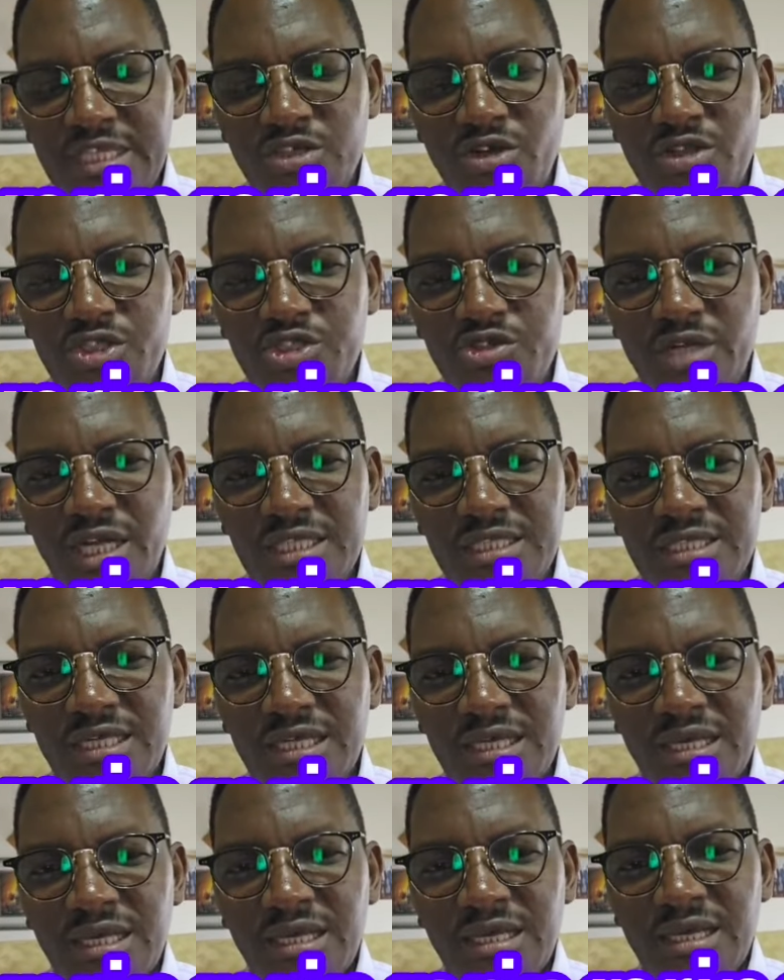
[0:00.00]
that contract
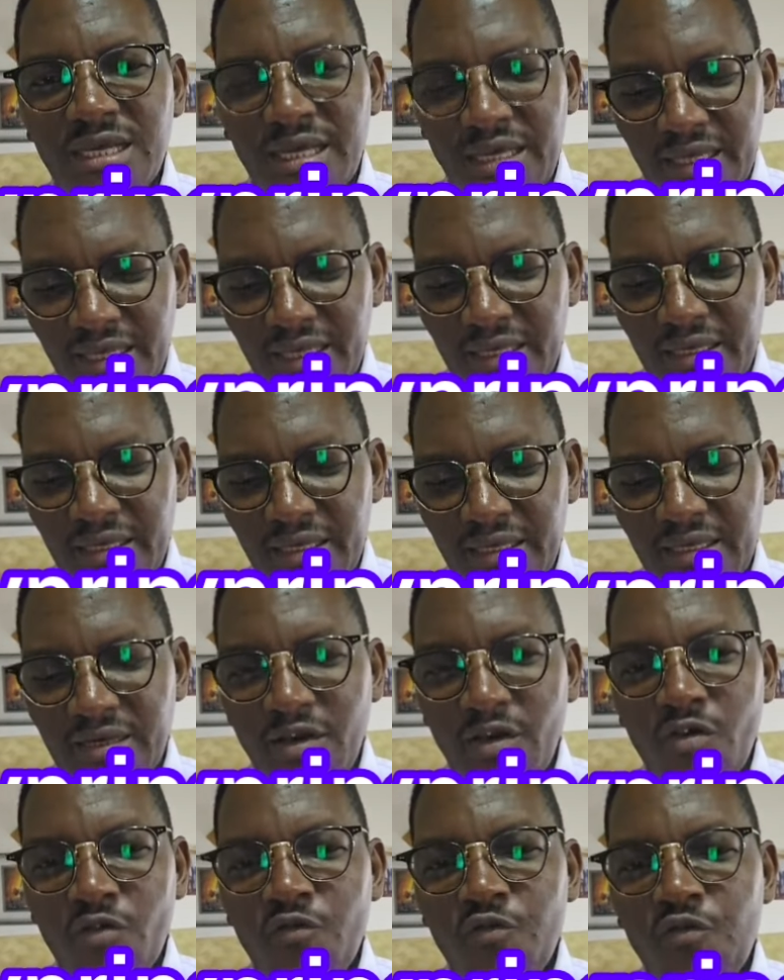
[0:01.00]

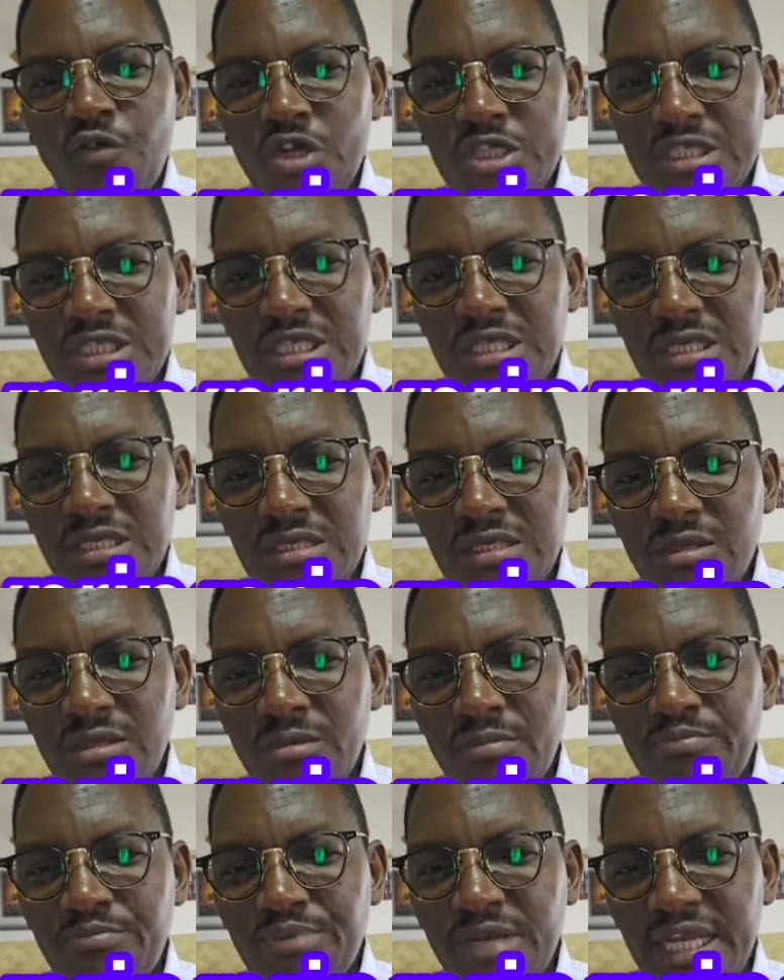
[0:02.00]
40
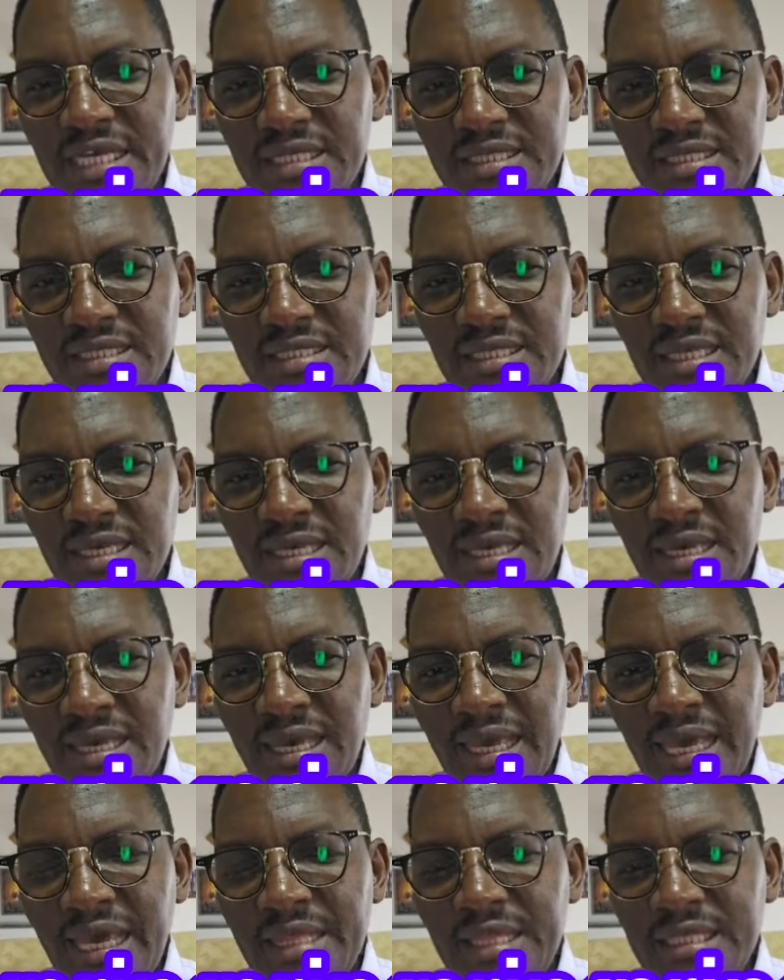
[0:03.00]
planes.
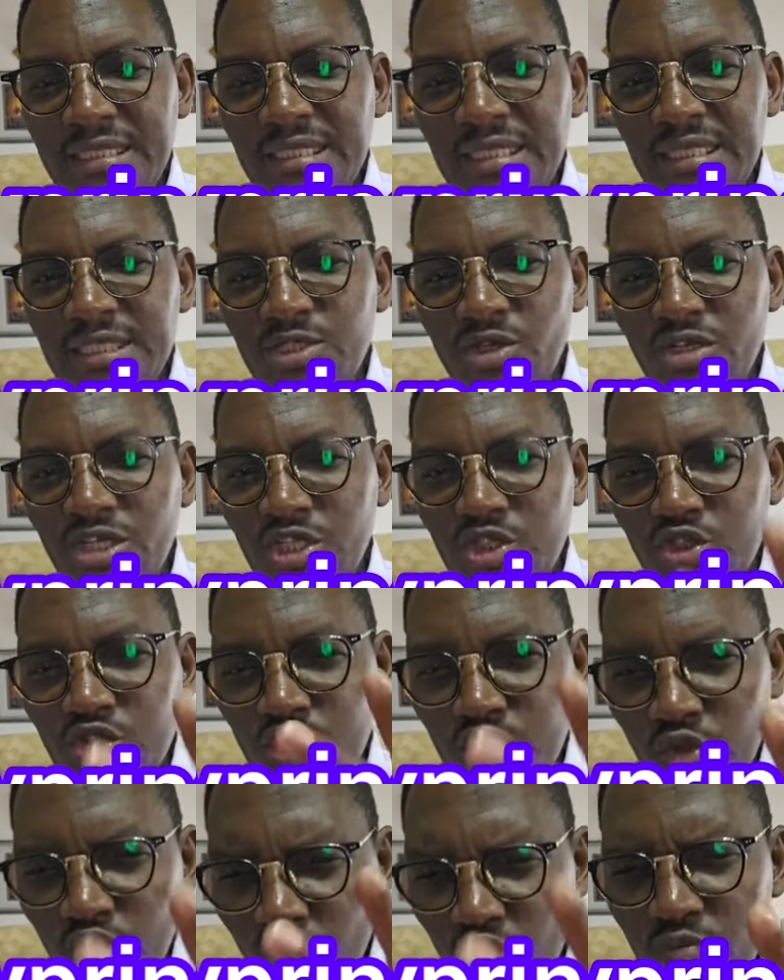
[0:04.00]
And the deal is only
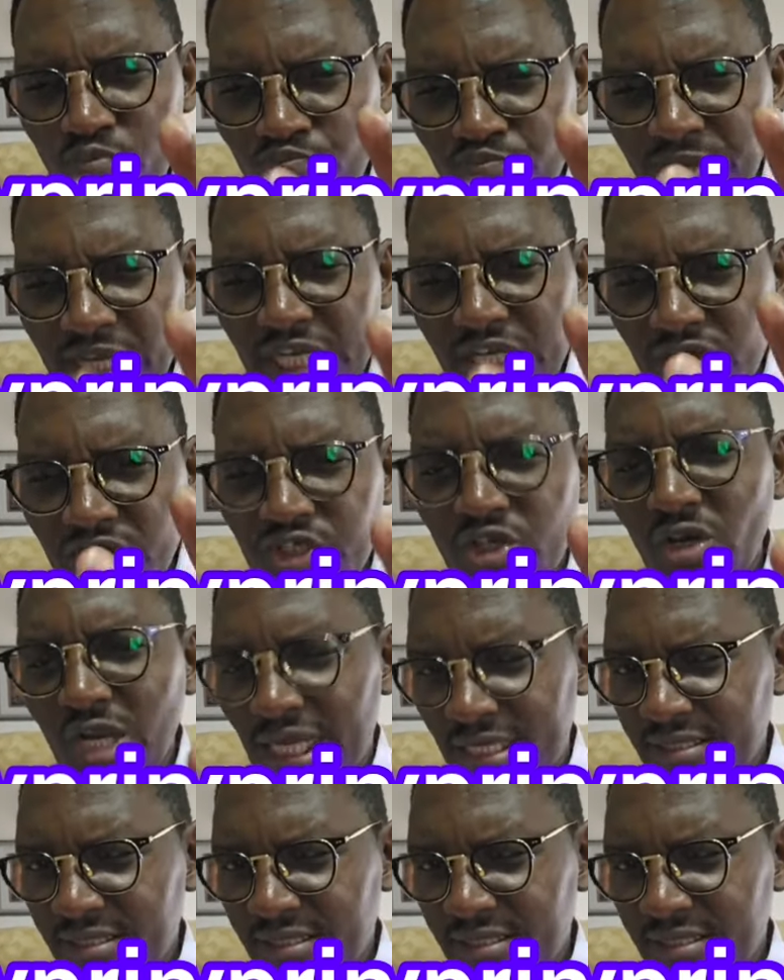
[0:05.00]
$2 billion.